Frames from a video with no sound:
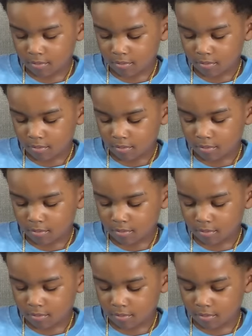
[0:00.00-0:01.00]

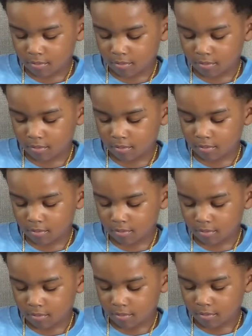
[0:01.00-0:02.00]

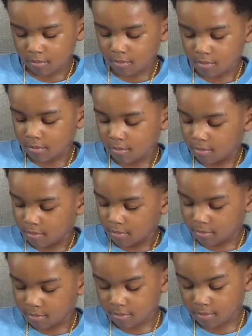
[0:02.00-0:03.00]

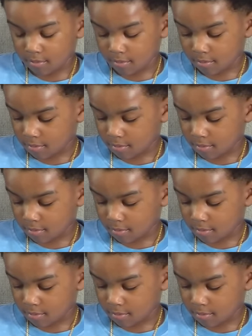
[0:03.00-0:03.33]
This person isn't speaking.